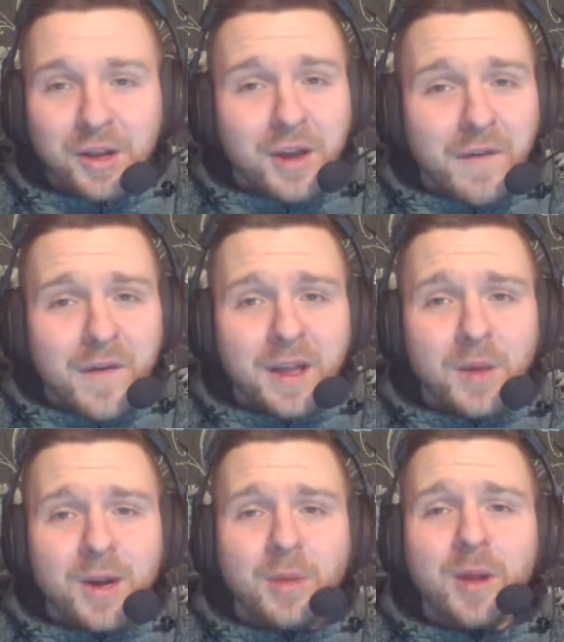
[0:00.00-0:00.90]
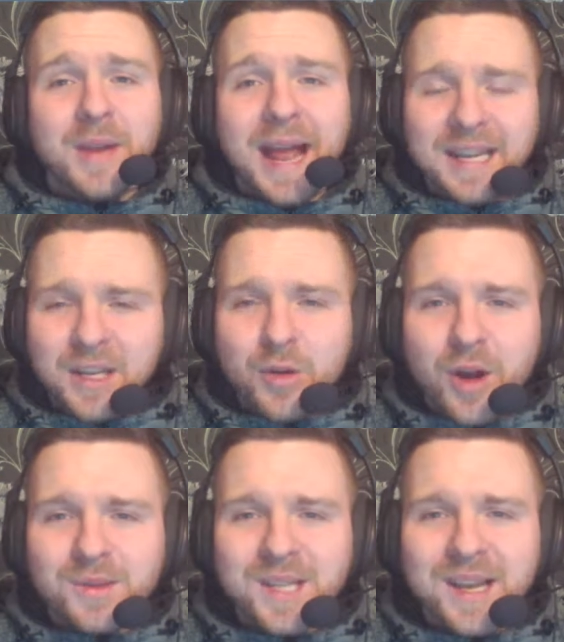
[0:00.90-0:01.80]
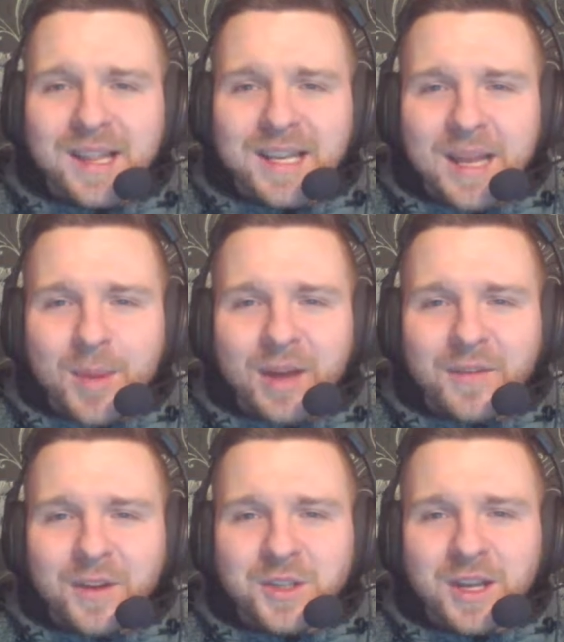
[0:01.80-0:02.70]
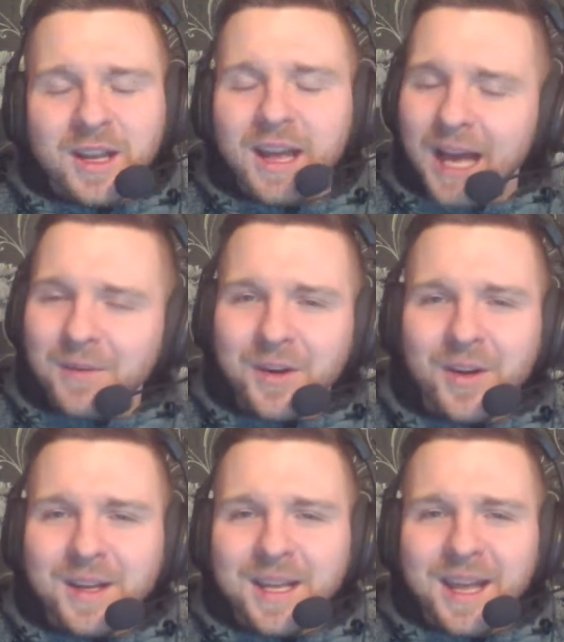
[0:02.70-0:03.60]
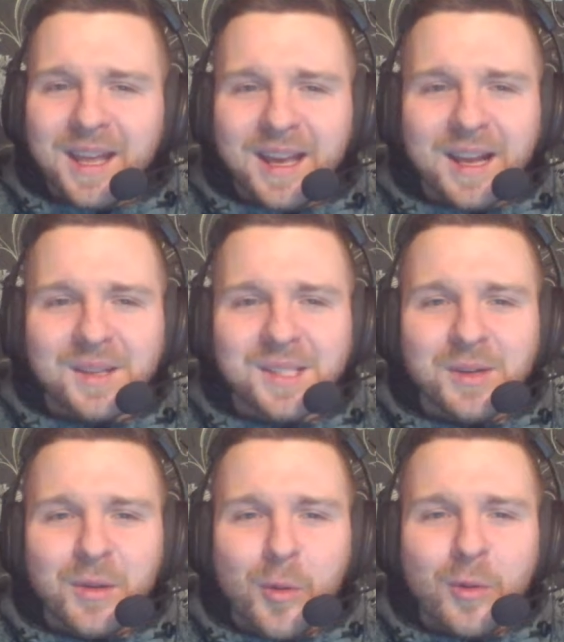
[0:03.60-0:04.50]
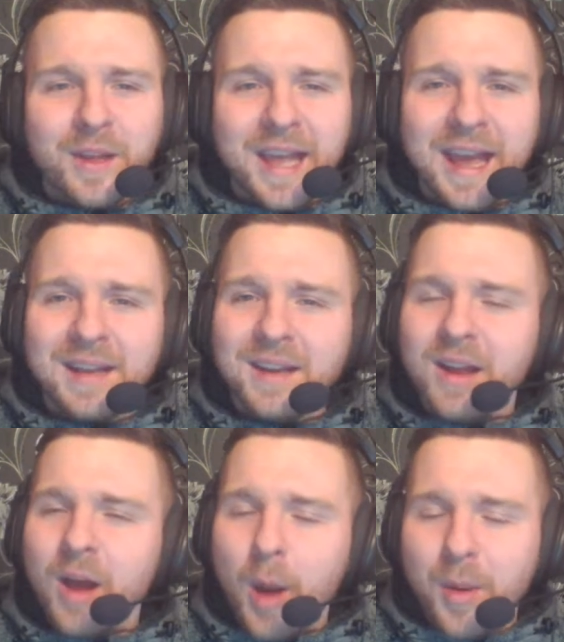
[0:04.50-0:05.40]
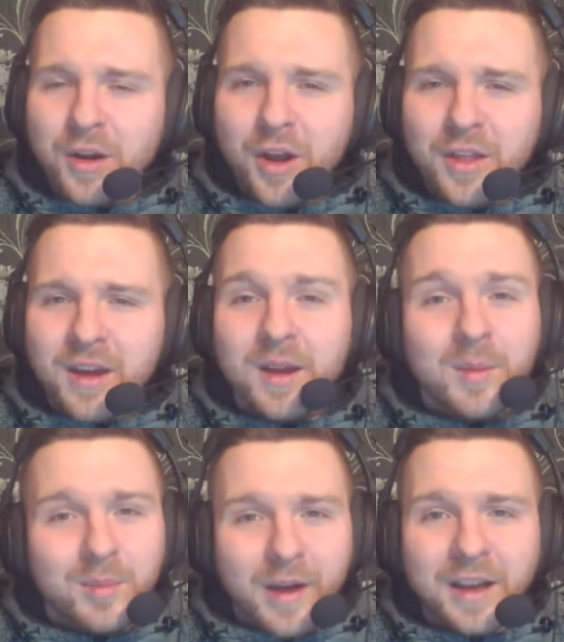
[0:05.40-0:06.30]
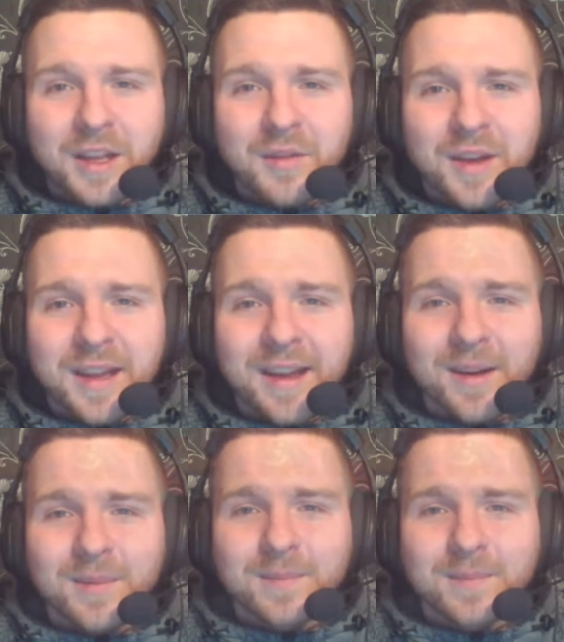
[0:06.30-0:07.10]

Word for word: It'll notify you when I upload any new content in the nearby future. Have a great day, and I'll see you all again up on another brand new video.